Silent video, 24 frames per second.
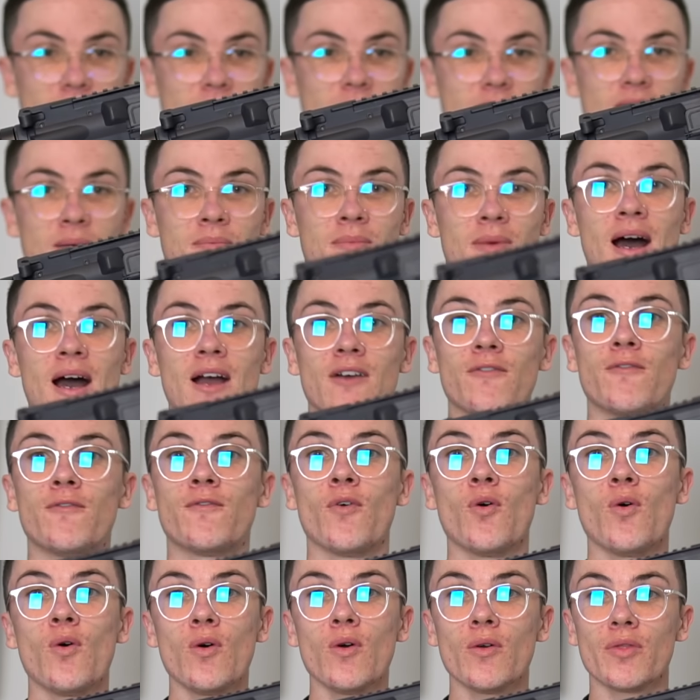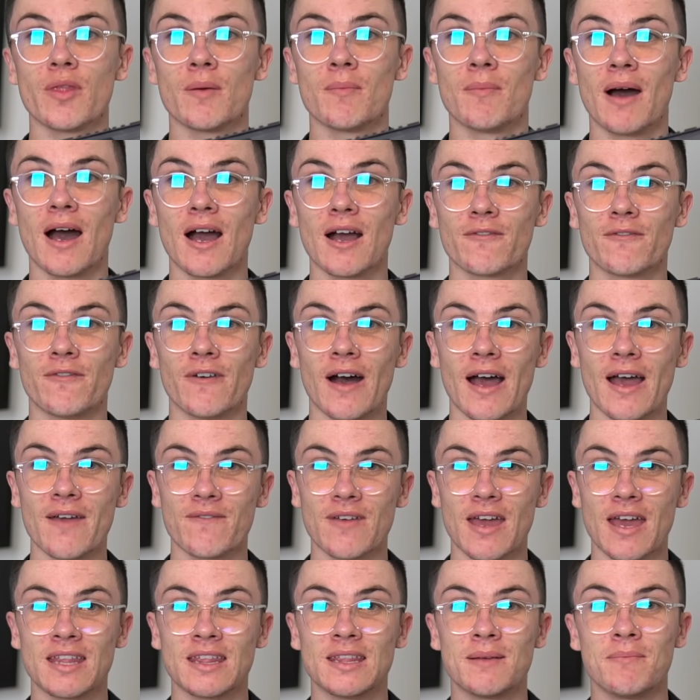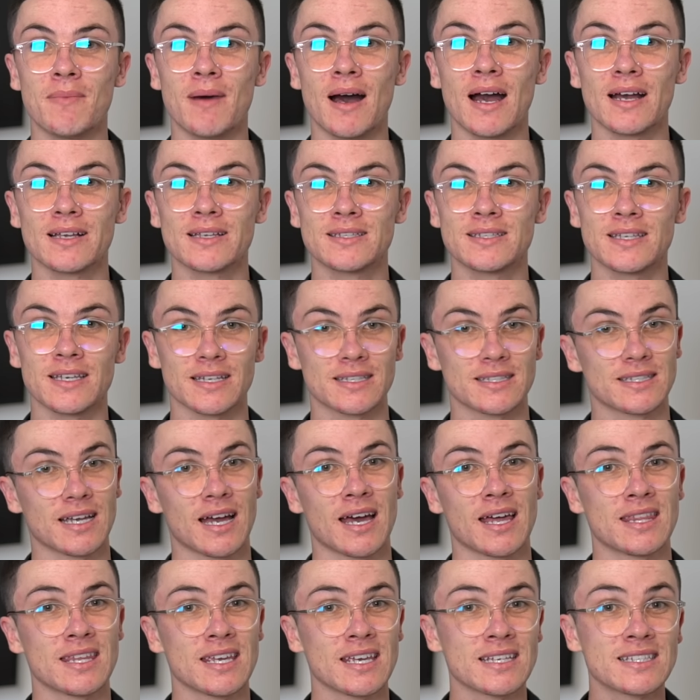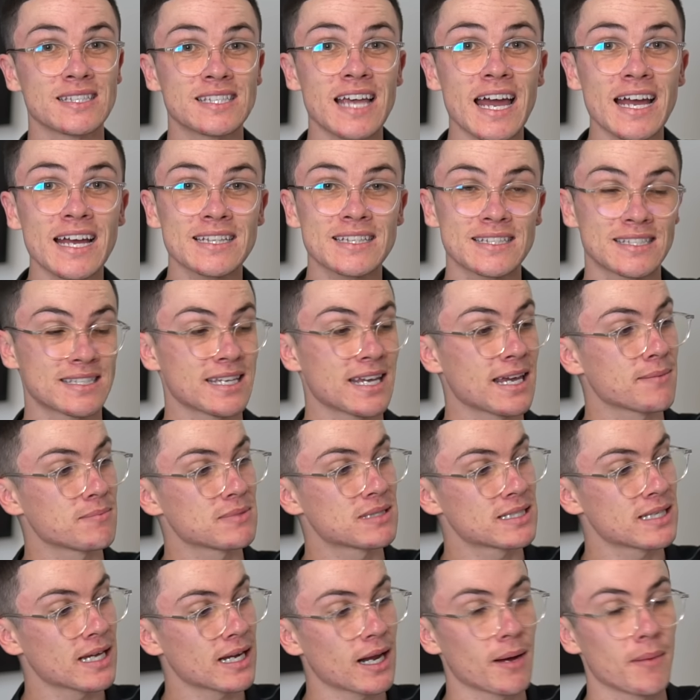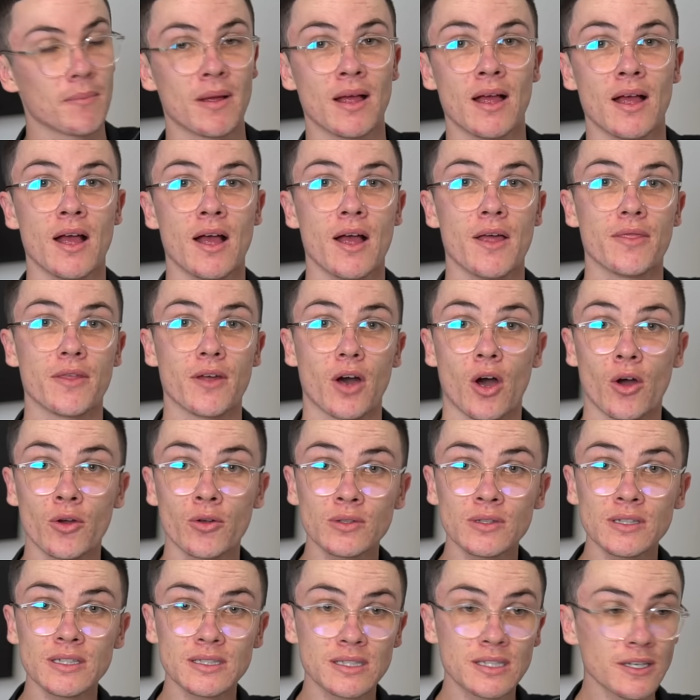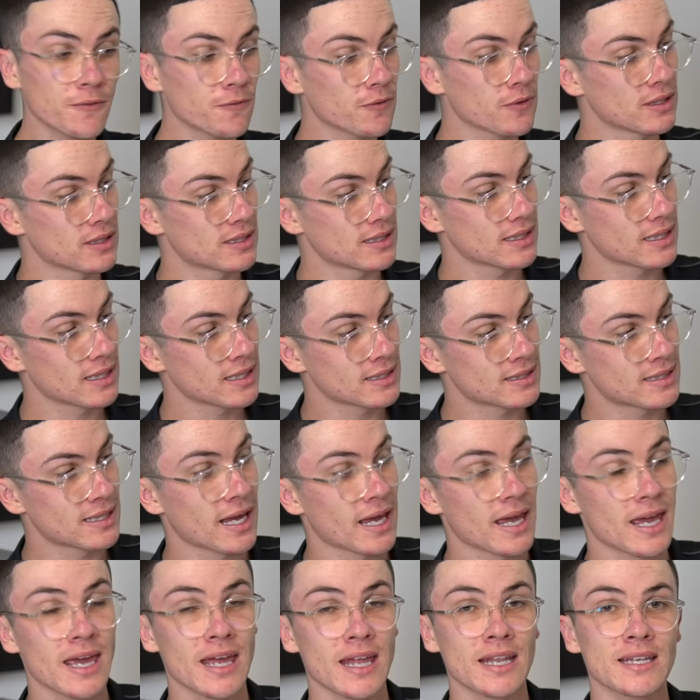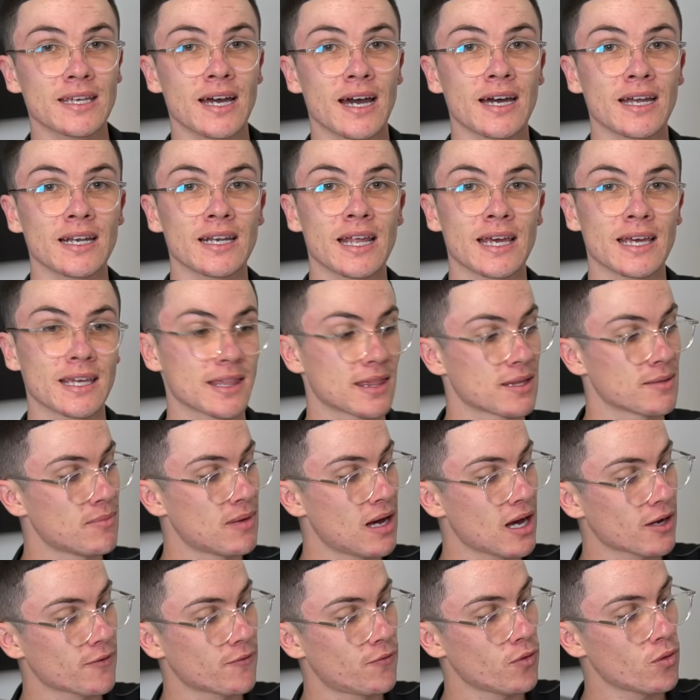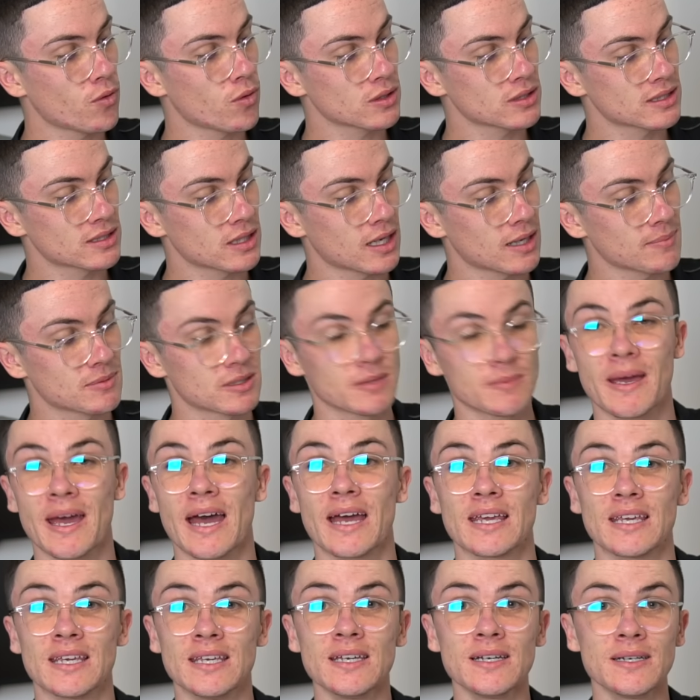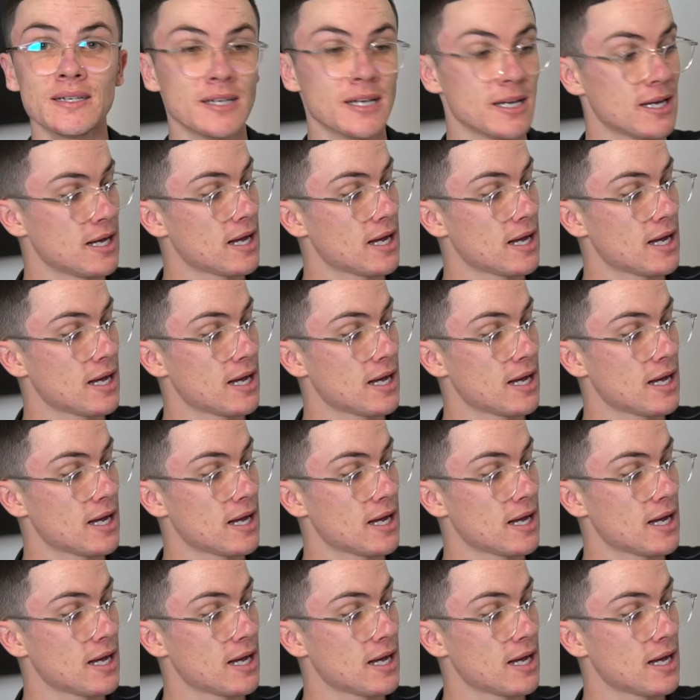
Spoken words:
The Mark IV, the Mark V, and the Mark VI are the exact same setup. The only difference is the handguard length. The Mark IV stops about here.